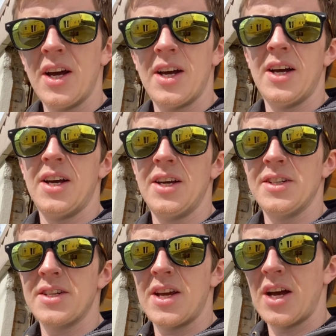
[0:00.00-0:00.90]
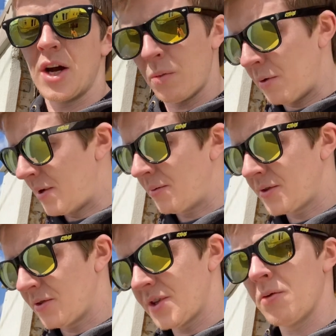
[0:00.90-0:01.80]
and uh, I will be able to
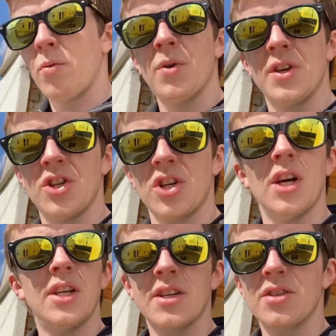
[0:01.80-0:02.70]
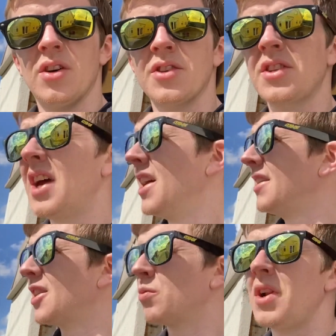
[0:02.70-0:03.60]
sort out with one of these shiny exhausts
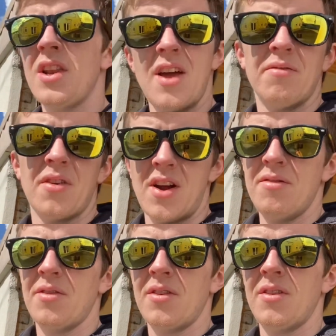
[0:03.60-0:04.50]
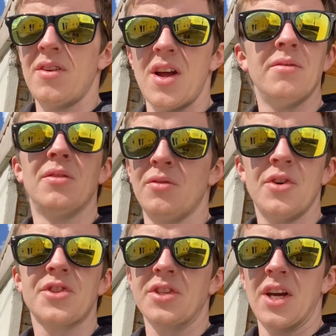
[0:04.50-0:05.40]
that will never, ever, ever
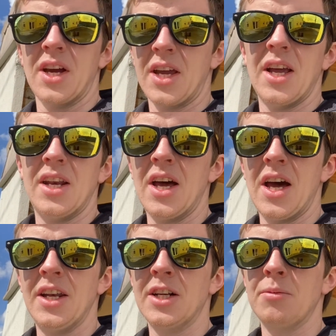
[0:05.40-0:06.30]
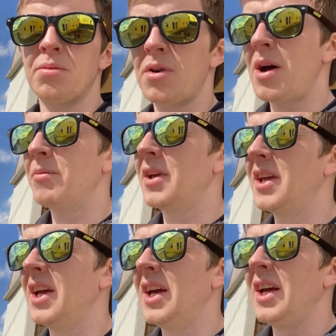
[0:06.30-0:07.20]
rust again, and it'll probably